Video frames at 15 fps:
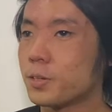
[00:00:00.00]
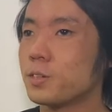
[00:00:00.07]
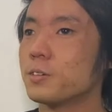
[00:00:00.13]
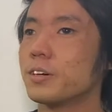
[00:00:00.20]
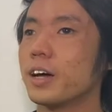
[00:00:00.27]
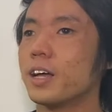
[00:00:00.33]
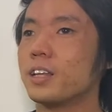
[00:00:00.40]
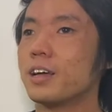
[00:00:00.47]

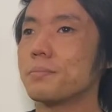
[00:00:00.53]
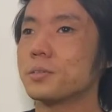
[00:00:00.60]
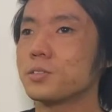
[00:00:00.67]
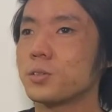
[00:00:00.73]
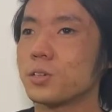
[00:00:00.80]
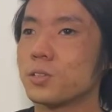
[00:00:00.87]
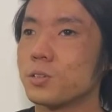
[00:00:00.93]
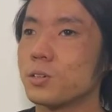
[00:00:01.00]
you and
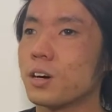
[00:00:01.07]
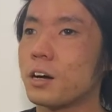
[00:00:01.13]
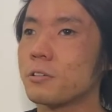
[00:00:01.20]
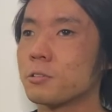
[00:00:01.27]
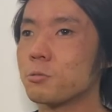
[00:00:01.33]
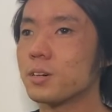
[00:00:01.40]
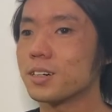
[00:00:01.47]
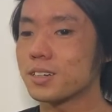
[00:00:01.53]
demonstrate to you how
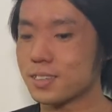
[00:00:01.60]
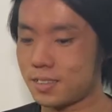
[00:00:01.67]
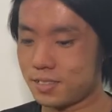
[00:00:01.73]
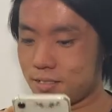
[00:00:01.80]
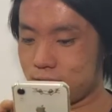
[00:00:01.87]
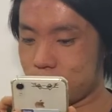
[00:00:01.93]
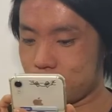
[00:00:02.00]
it works.